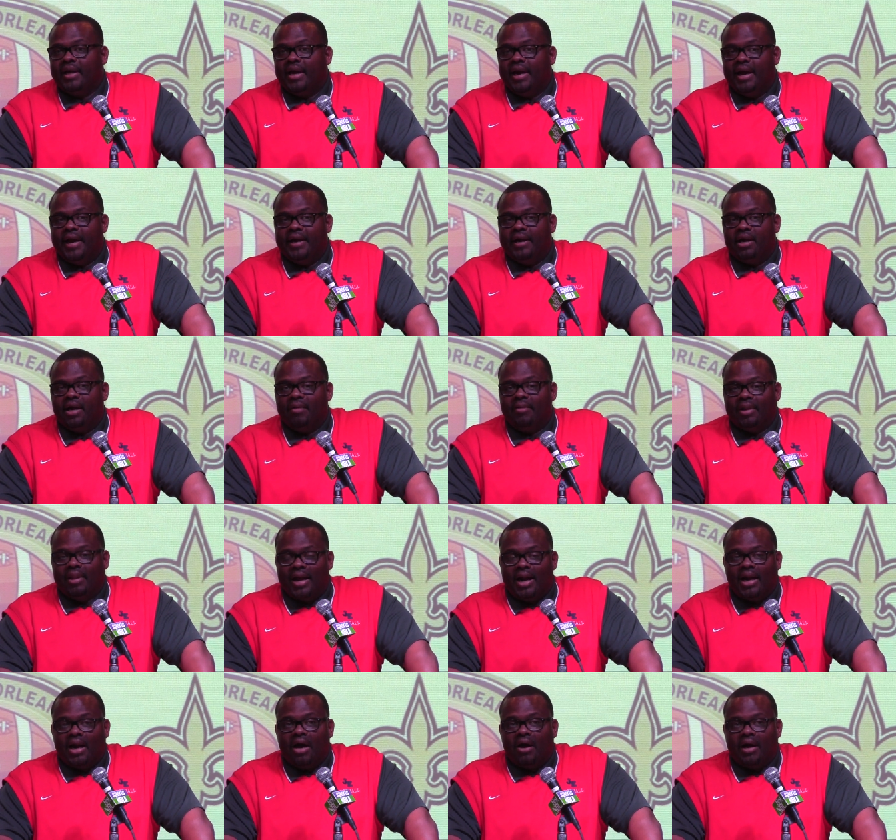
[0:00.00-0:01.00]
And um, a
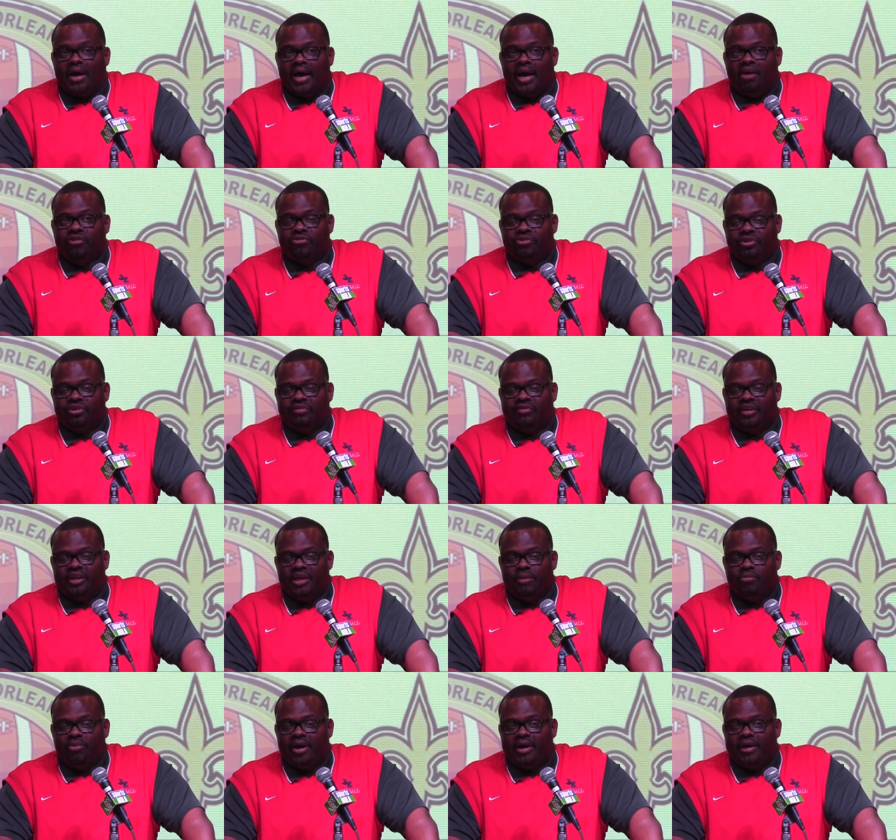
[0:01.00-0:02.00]
lot of our guys on the
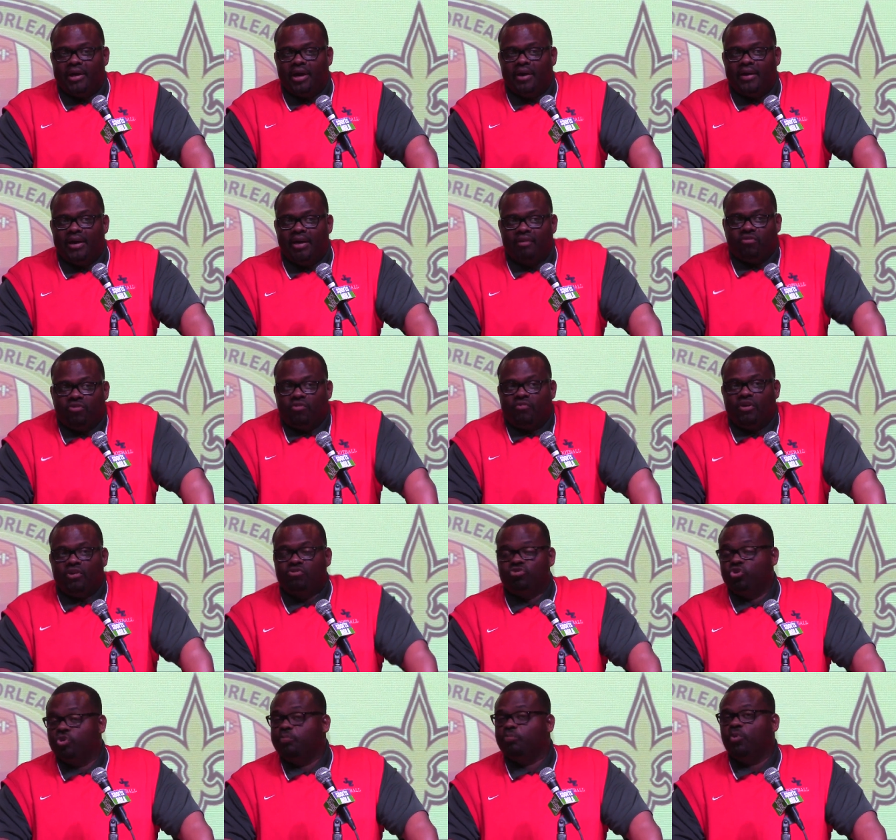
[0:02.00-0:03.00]
team right now has over
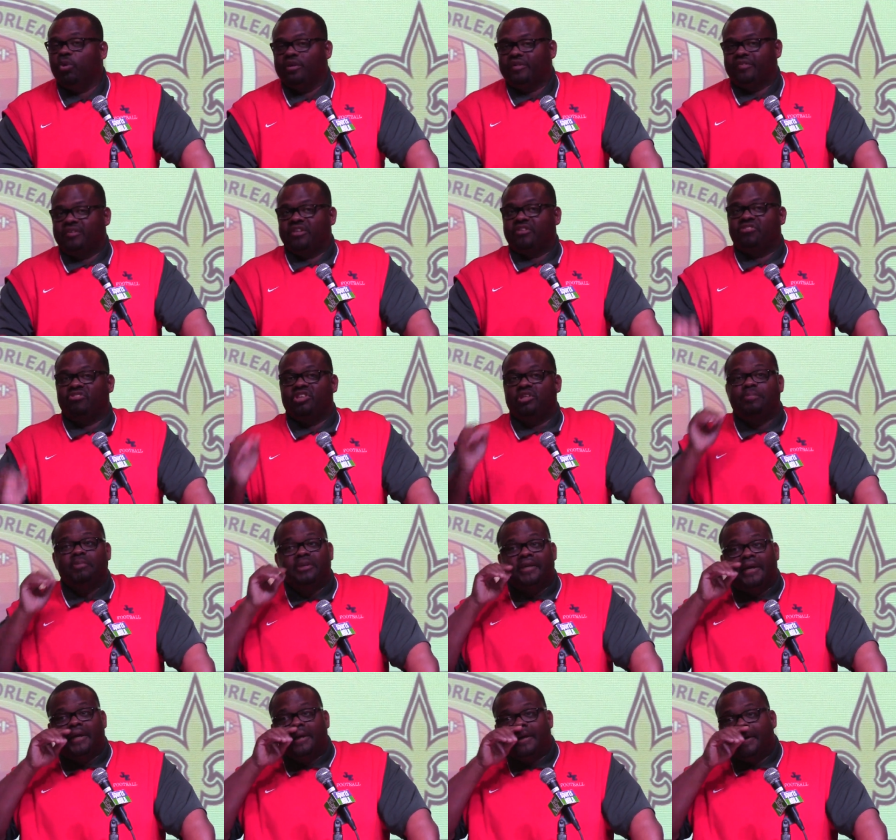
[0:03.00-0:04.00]
2.6
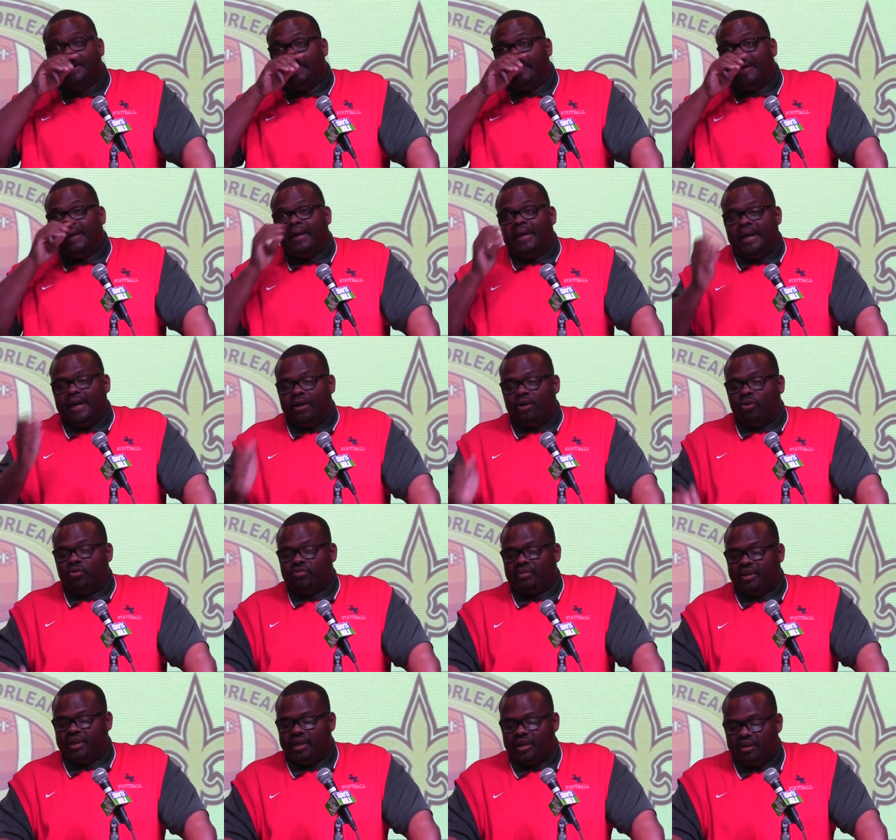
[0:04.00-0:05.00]
GPA and
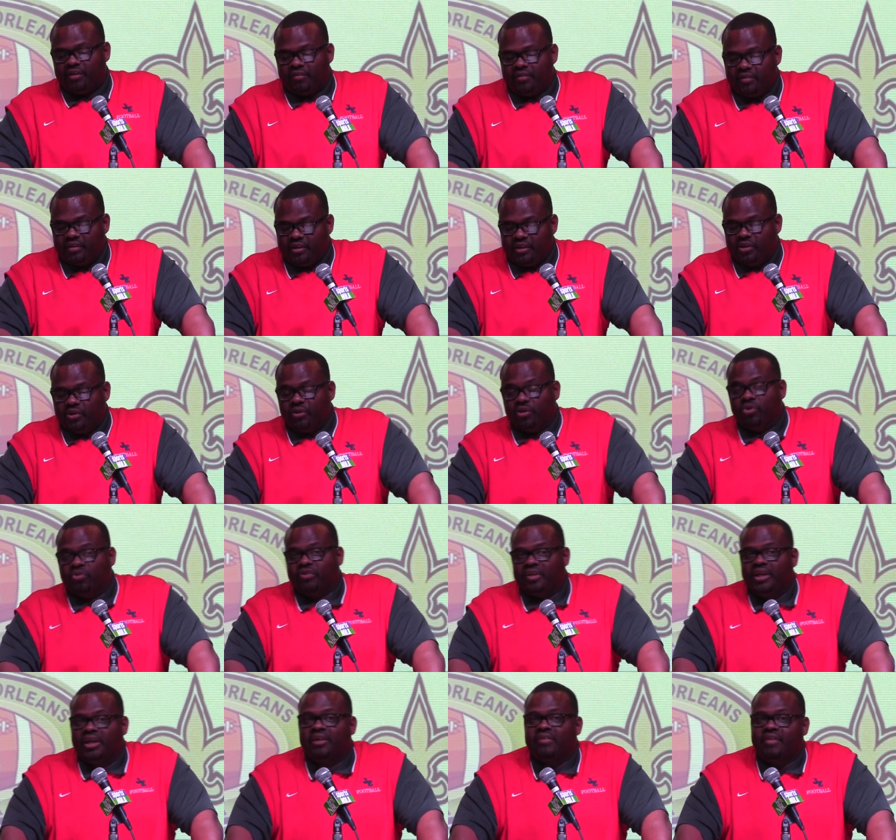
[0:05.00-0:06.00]
those kids, you know, those
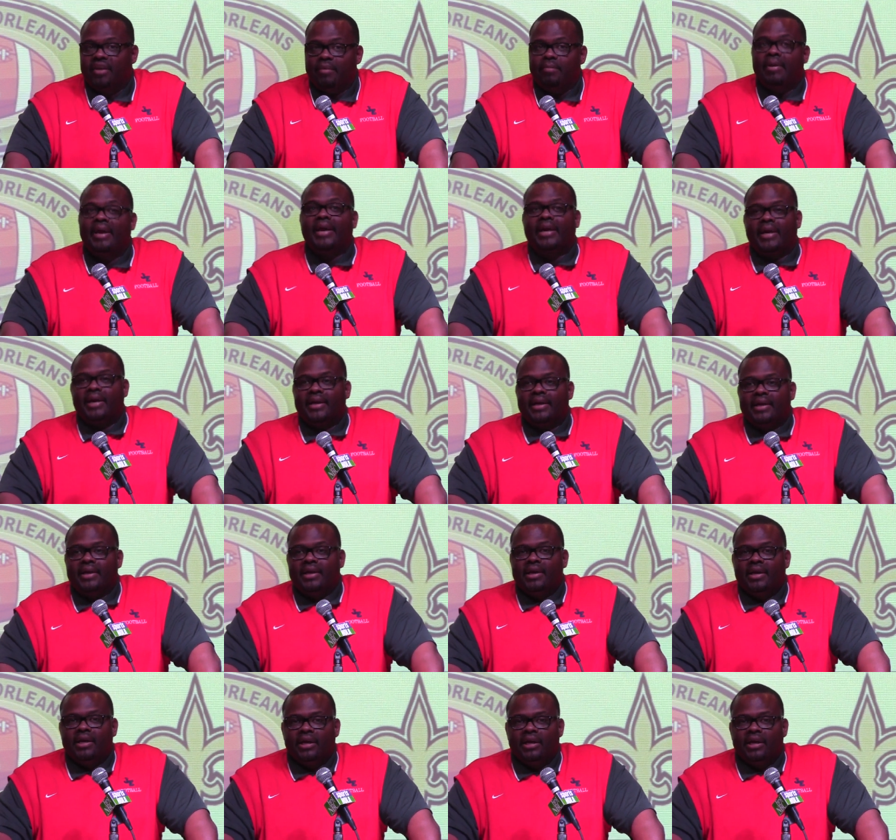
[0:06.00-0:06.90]
kids can make it.